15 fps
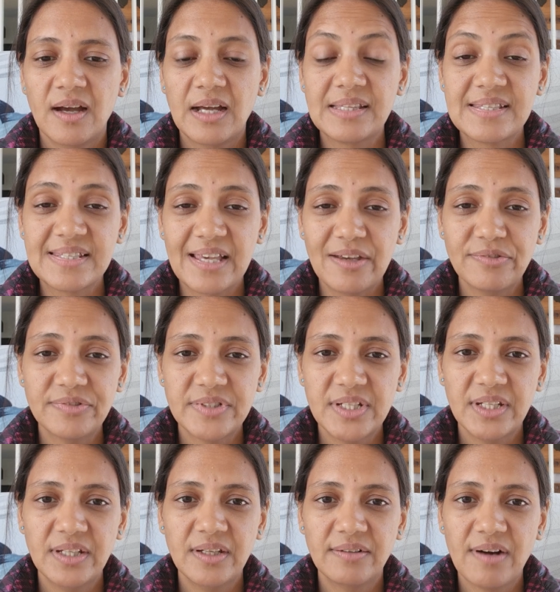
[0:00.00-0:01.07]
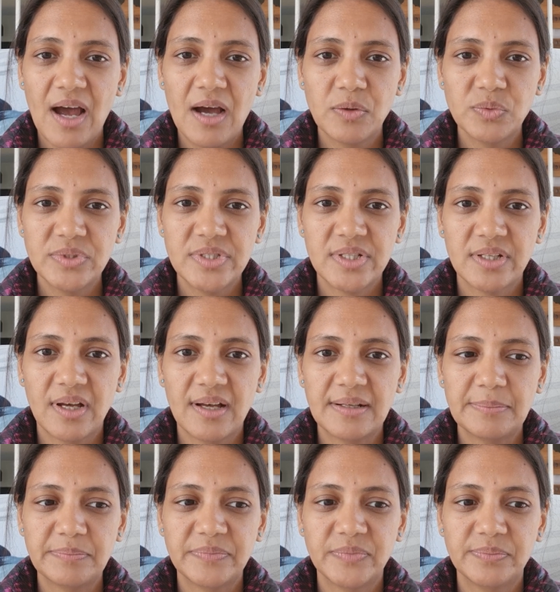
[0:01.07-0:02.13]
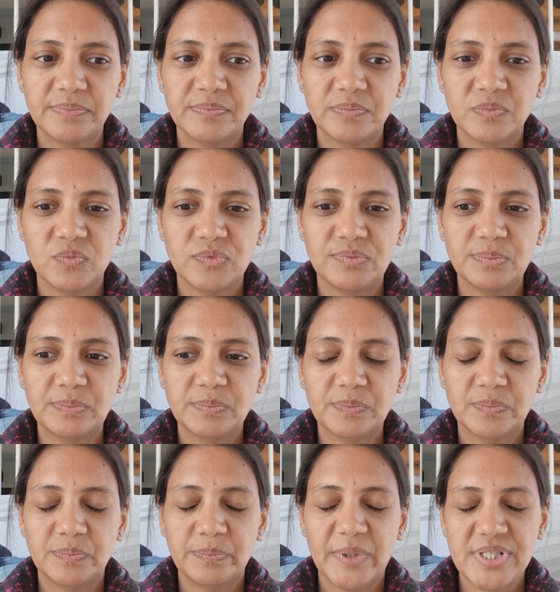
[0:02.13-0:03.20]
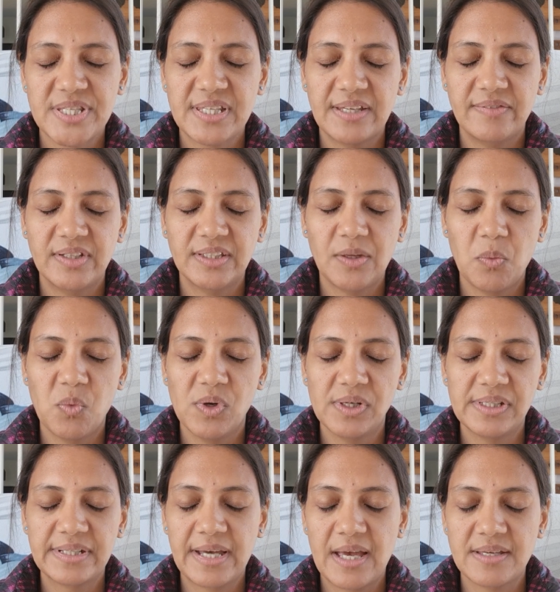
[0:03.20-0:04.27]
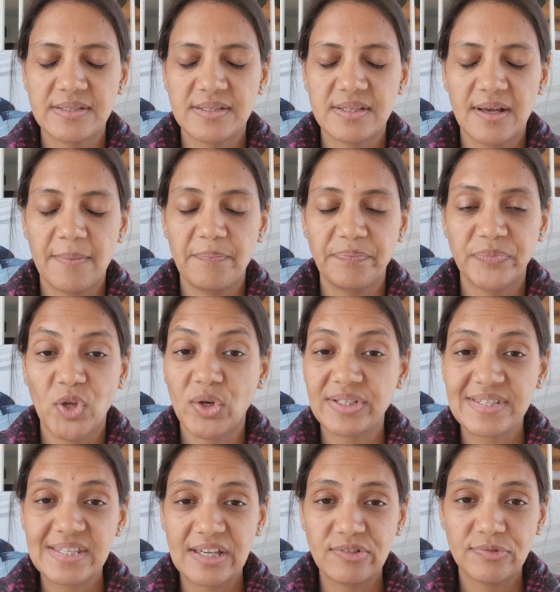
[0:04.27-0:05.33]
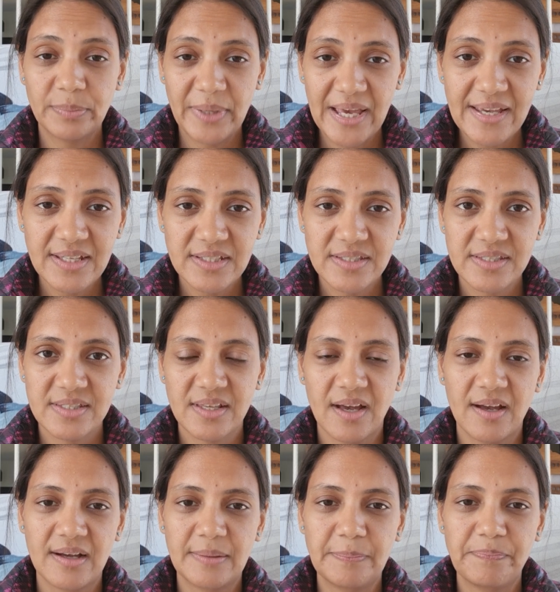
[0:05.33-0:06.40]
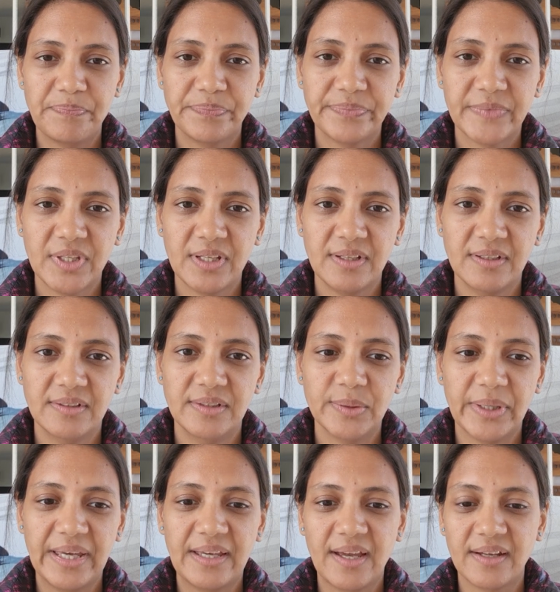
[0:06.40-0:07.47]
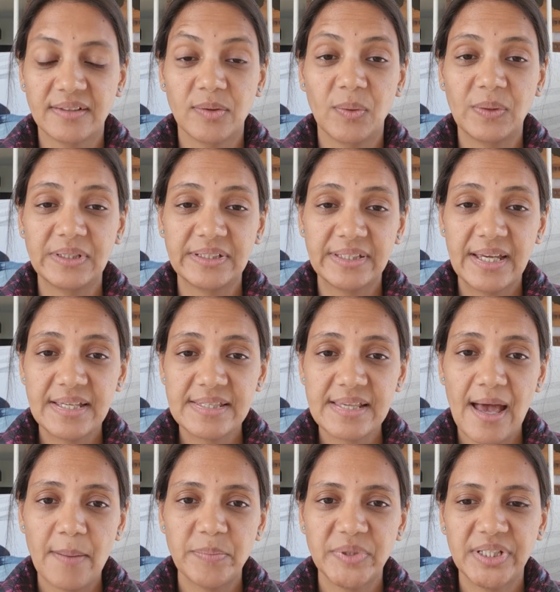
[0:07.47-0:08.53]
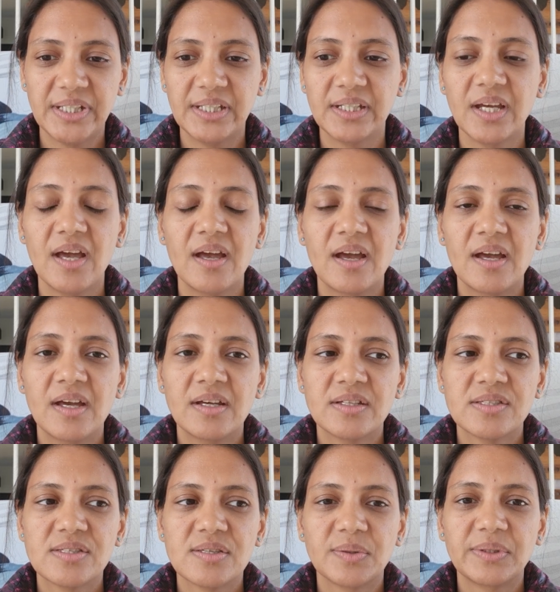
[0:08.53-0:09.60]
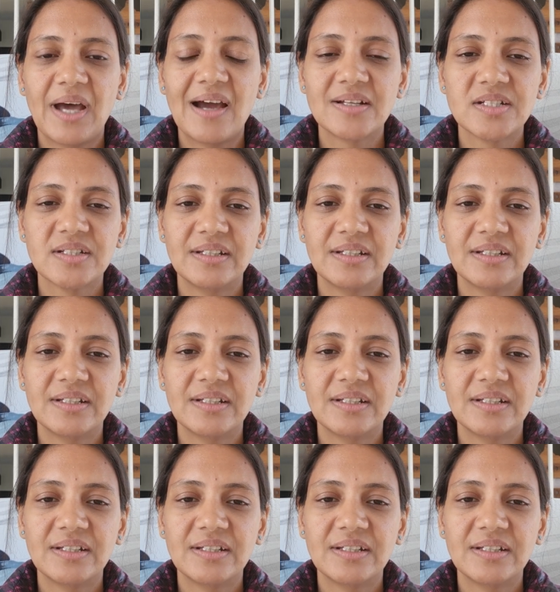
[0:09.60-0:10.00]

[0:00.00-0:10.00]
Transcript: unsafety around, perceiving the world as not a safe place, looking at all the things happening. So the